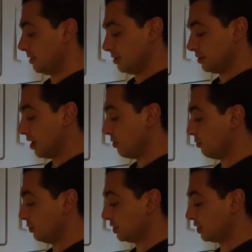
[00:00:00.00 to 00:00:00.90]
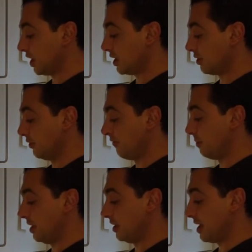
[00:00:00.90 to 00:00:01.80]
So we're just shaking off a
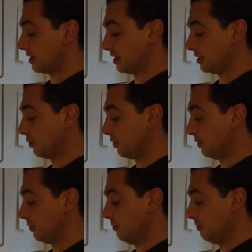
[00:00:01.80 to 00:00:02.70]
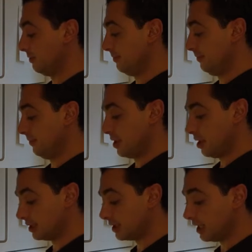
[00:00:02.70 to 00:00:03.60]
bit of the excess oil.
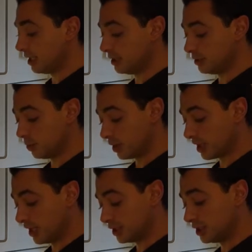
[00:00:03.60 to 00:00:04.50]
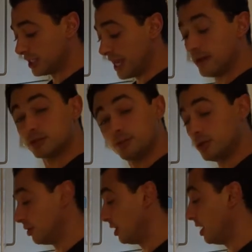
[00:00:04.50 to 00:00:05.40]
Ideally you'd want a kitchen towel to put
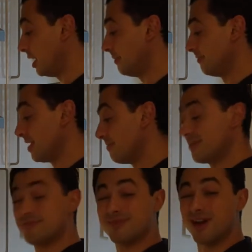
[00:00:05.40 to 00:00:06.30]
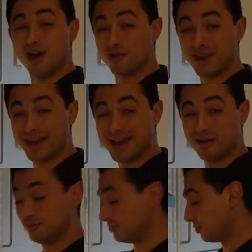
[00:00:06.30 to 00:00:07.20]
on here. I ran
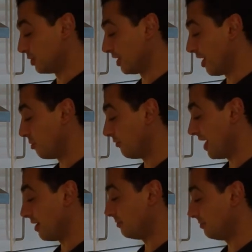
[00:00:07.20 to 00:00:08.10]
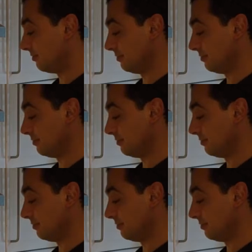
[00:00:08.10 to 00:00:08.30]
out, so we're going to go without.